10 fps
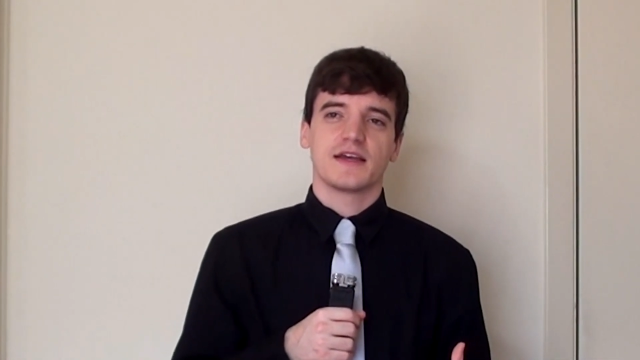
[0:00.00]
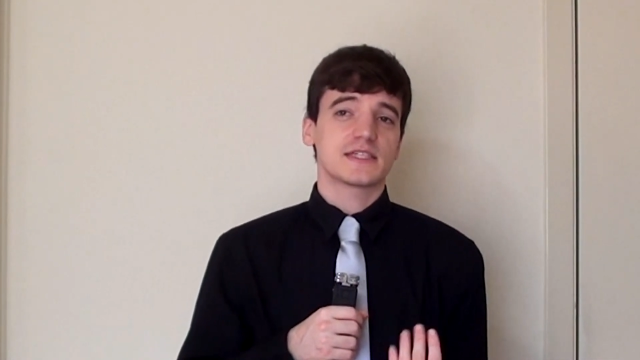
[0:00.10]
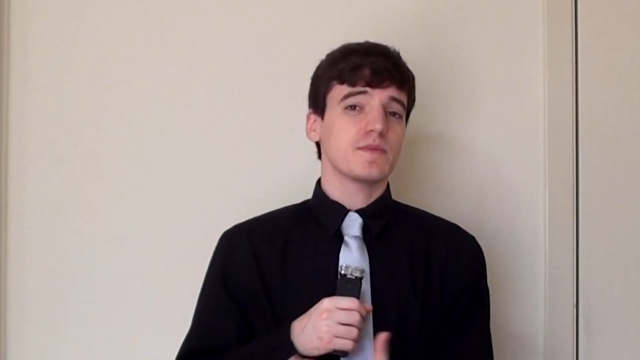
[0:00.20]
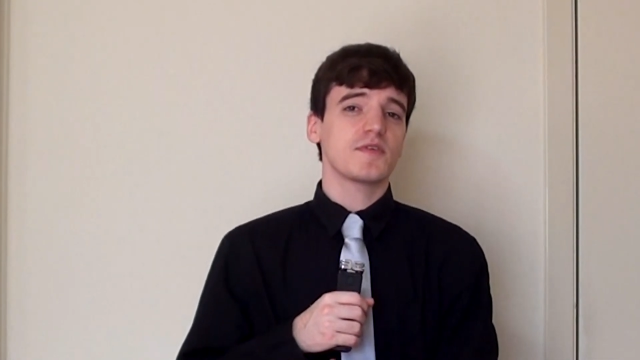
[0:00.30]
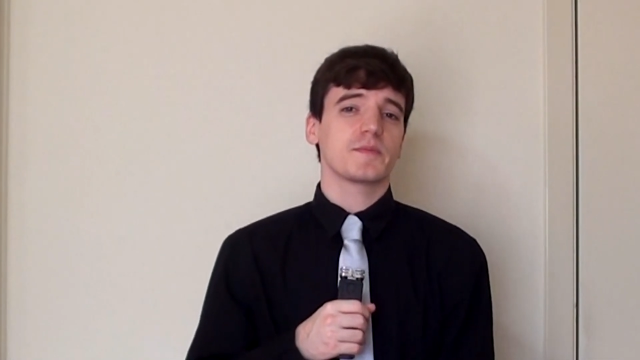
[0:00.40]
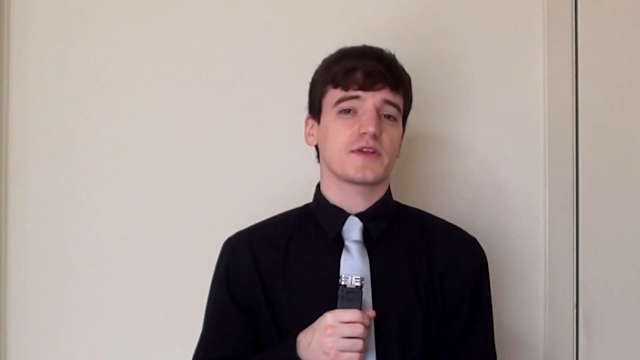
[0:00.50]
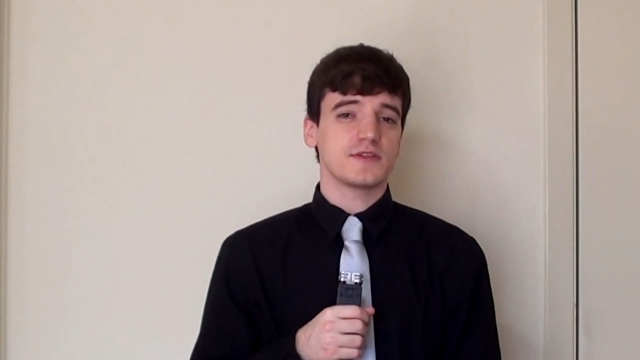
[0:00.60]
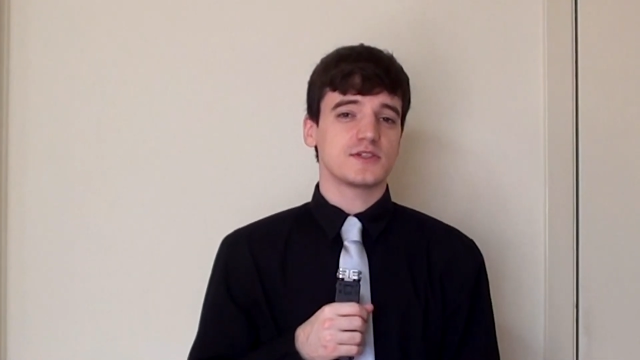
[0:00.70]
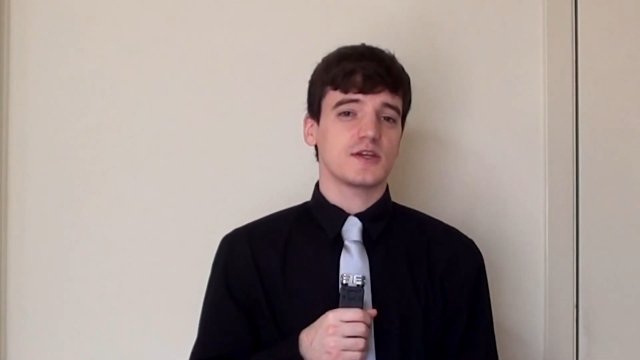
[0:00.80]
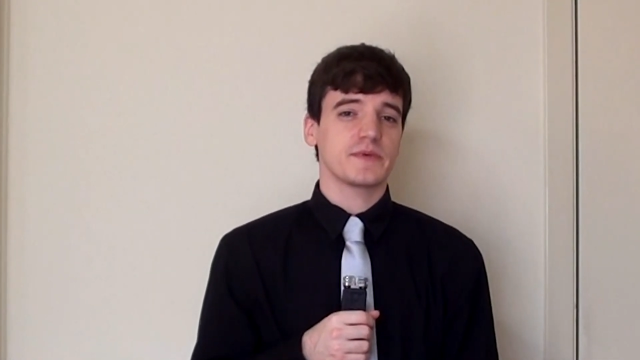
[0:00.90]
Some of them are
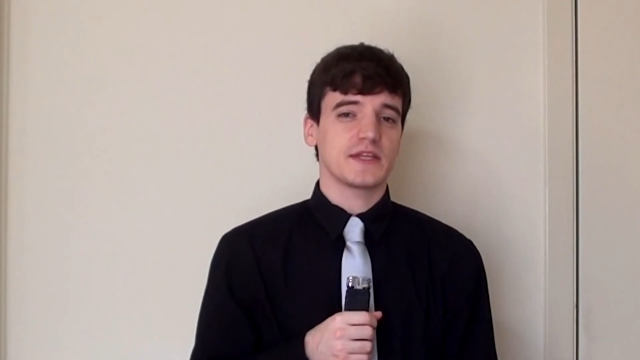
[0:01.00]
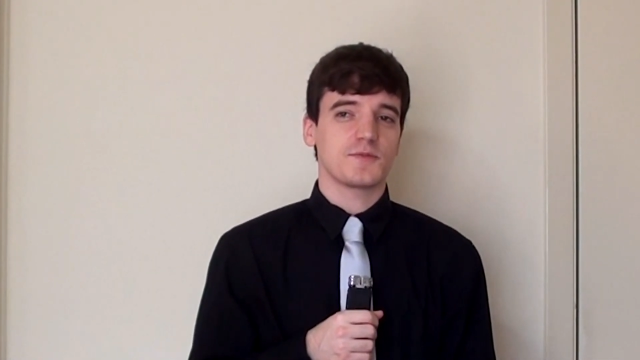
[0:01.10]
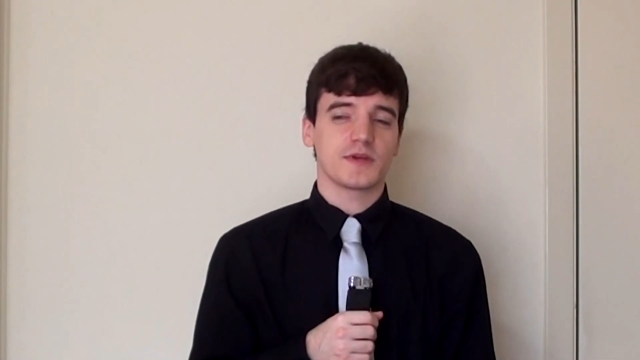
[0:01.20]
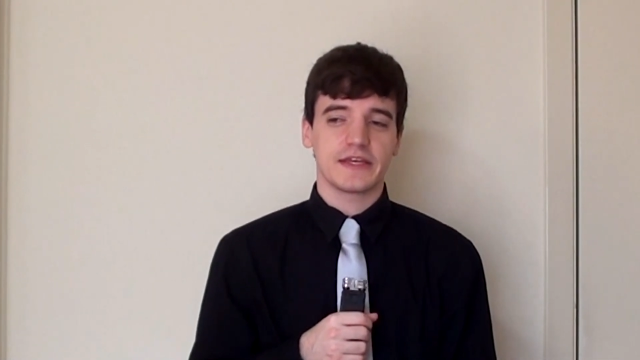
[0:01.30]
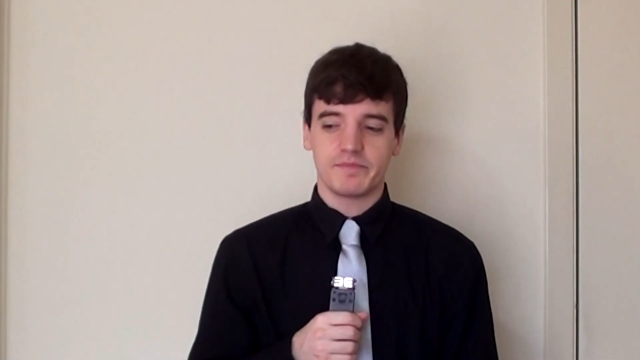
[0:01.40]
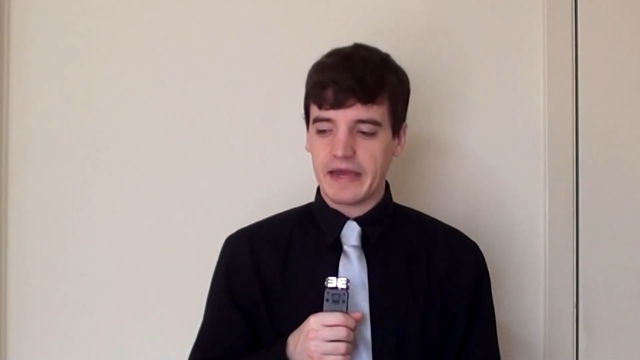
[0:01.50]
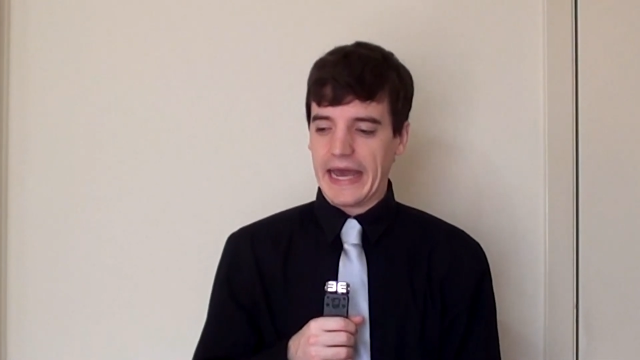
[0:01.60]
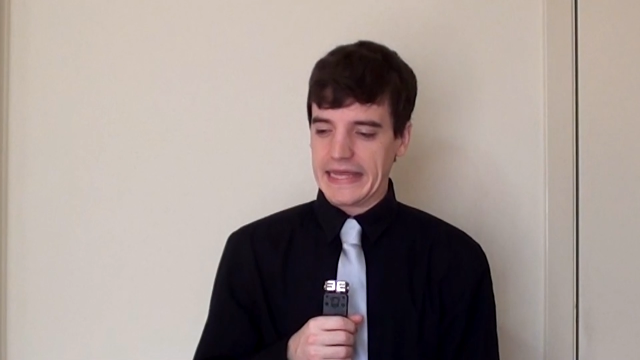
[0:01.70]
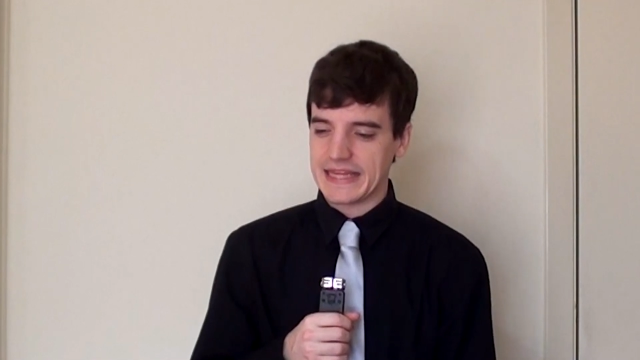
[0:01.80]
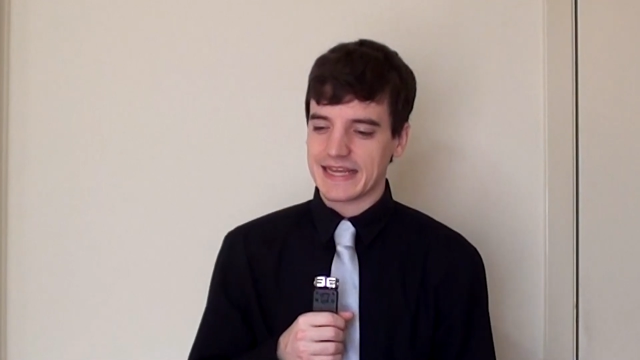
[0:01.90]
legitimately really bad.